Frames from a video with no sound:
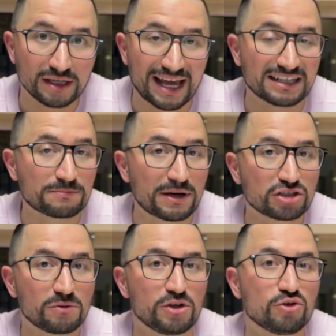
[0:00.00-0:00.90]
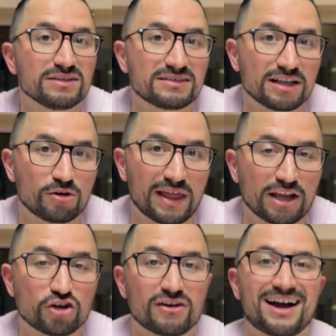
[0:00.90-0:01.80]
And especially when you consider
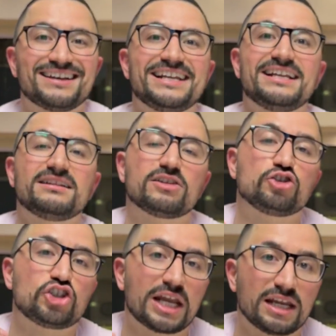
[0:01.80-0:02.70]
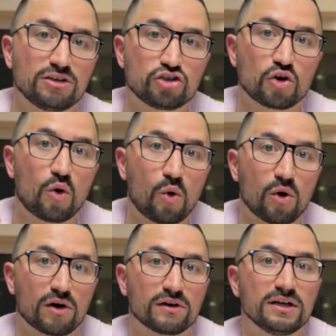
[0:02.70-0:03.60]
that you're not needing to change
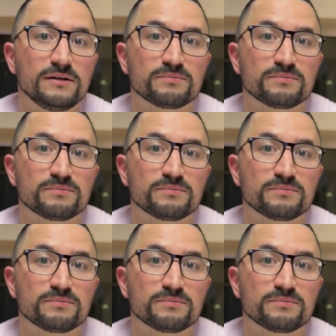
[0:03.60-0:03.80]
or